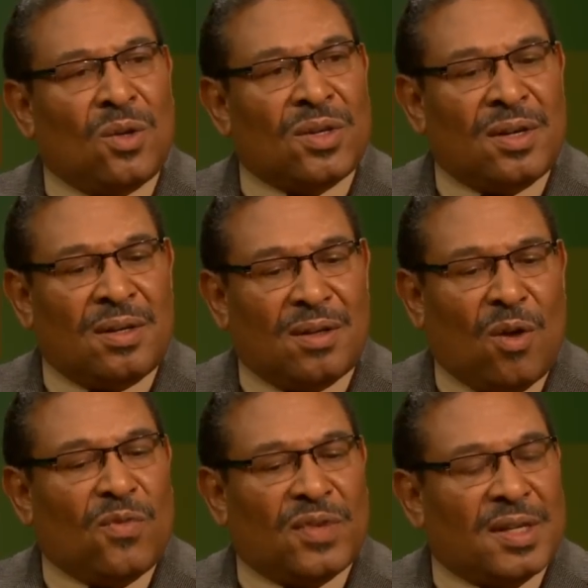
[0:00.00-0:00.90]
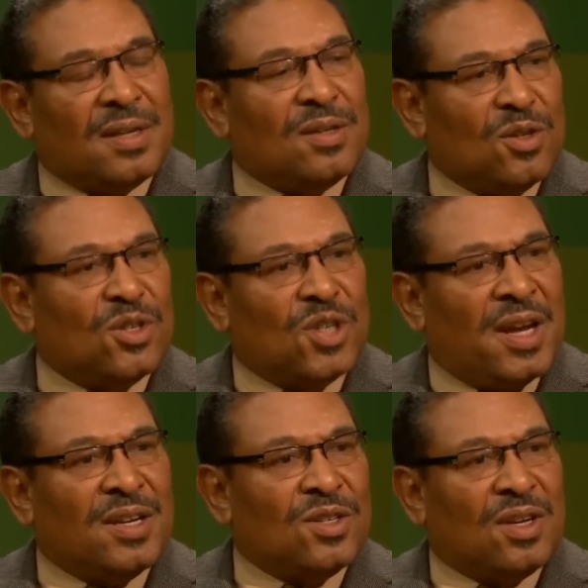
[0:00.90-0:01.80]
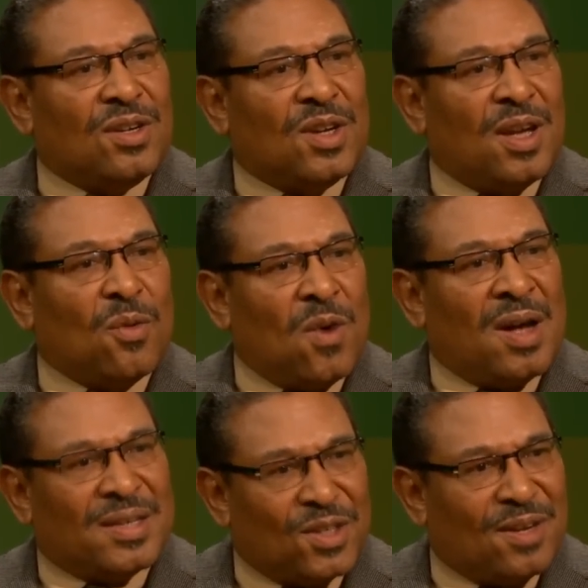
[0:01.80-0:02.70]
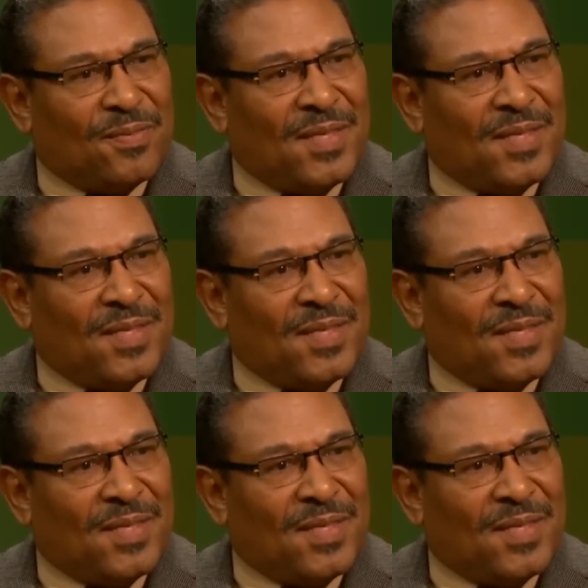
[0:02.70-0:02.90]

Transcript: older, hopefully you change and you get wiser.